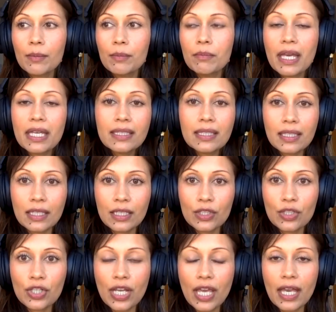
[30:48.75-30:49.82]

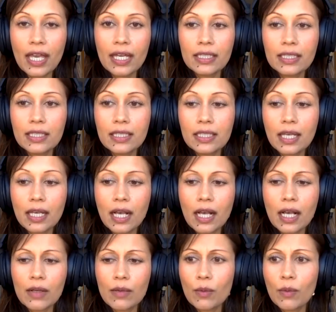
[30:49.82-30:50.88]
message and
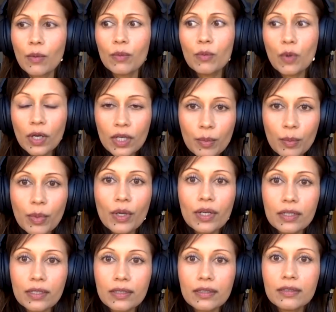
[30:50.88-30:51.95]
uh, workbook.